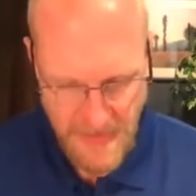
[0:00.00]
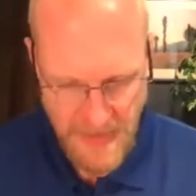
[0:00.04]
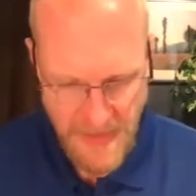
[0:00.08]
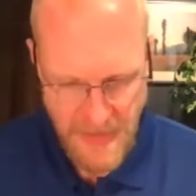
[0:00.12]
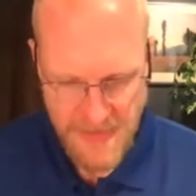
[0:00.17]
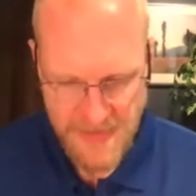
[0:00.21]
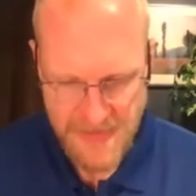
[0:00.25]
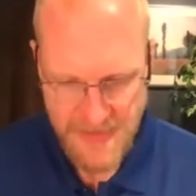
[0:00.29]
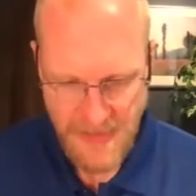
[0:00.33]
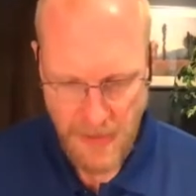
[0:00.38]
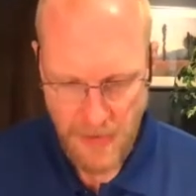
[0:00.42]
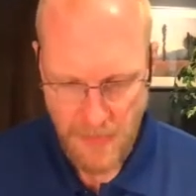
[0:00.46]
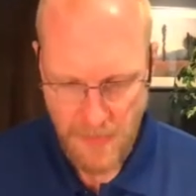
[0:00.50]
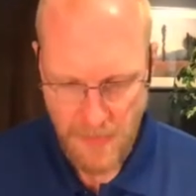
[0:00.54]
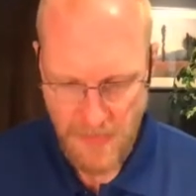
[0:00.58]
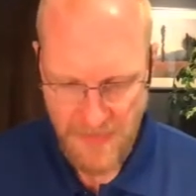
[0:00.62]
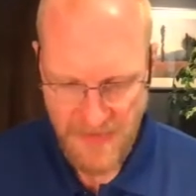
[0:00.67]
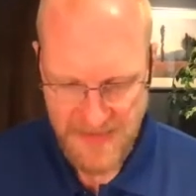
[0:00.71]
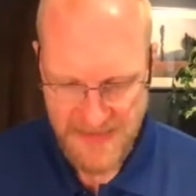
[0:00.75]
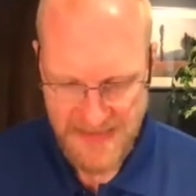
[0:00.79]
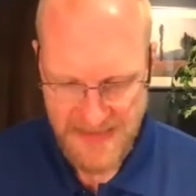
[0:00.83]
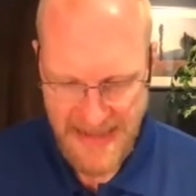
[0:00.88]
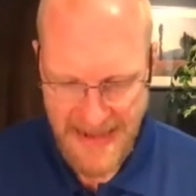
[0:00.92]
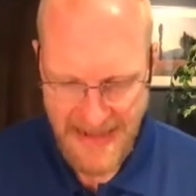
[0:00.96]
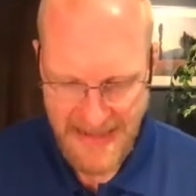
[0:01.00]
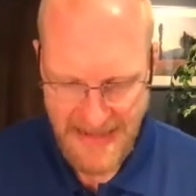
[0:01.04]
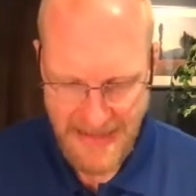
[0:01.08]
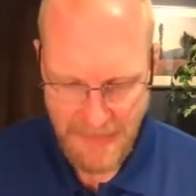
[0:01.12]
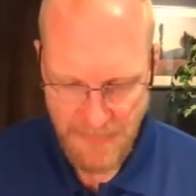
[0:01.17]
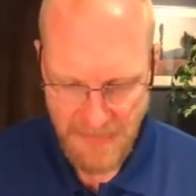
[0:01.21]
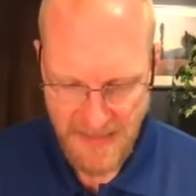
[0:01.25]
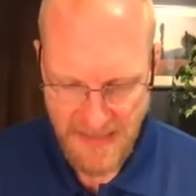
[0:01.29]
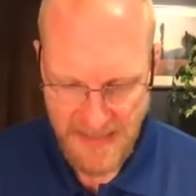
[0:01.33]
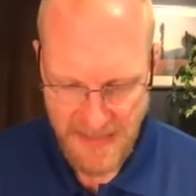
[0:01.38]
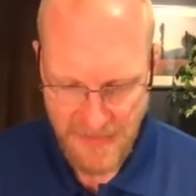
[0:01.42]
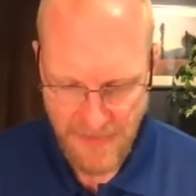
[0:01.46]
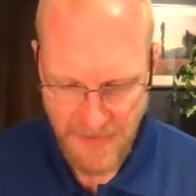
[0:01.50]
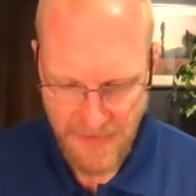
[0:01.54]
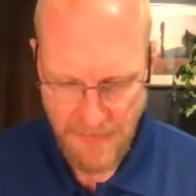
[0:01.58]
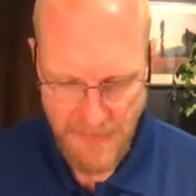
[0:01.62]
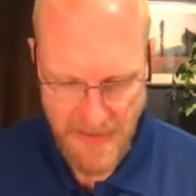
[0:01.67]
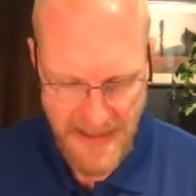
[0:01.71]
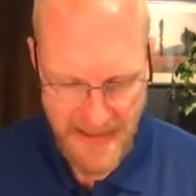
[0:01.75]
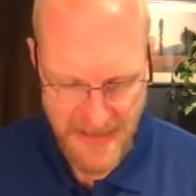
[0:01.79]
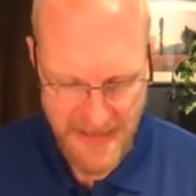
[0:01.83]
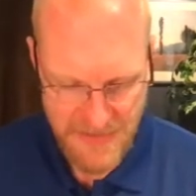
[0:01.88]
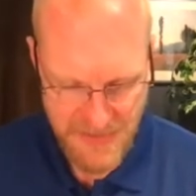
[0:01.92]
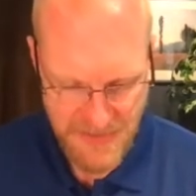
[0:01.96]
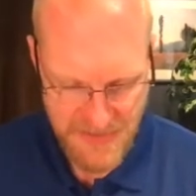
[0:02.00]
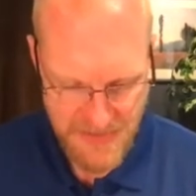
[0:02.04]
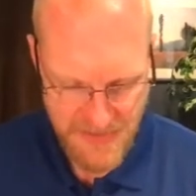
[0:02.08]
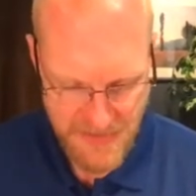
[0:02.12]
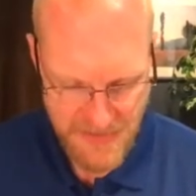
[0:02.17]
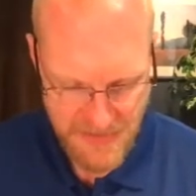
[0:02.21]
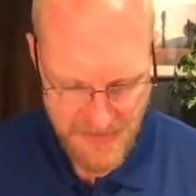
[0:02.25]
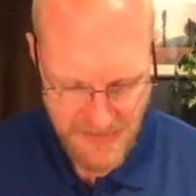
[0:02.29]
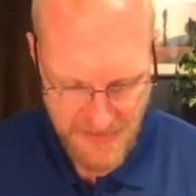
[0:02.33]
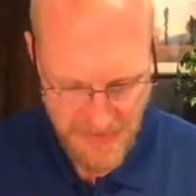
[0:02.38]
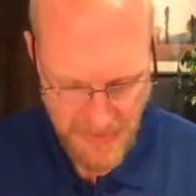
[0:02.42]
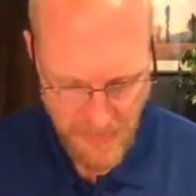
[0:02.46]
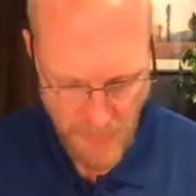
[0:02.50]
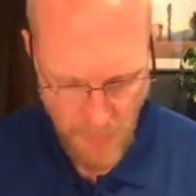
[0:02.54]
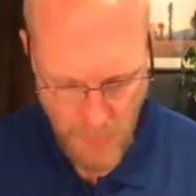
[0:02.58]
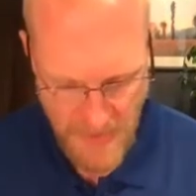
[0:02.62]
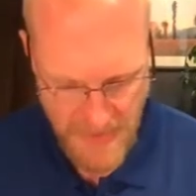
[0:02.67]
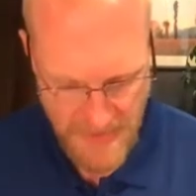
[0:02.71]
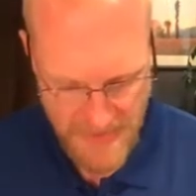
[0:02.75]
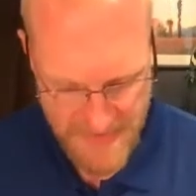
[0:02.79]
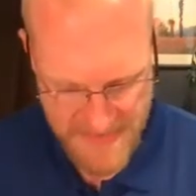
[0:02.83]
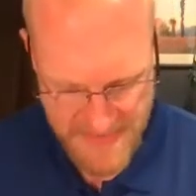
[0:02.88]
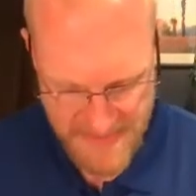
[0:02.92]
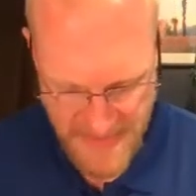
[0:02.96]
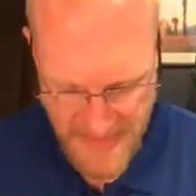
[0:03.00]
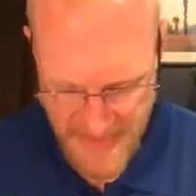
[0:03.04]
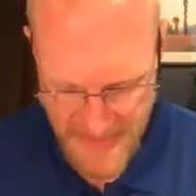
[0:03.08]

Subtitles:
So, but this guy named Gilgamesh was